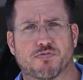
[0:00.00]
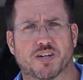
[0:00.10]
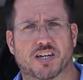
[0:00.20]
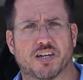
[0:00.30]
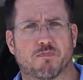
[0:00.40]

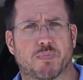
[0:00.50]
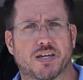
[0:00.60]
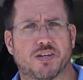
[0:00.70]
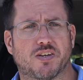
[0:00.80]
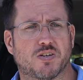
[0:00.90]
it could
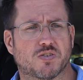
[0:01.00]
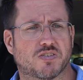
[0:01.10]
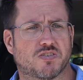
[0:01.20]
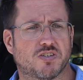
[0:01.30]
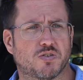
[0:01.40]
be
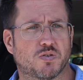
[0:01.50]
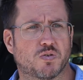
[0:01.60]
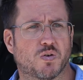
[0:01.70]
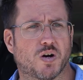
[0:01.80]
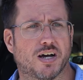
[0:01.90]
used
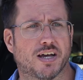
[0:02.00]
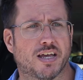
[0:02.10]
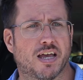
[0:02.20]
to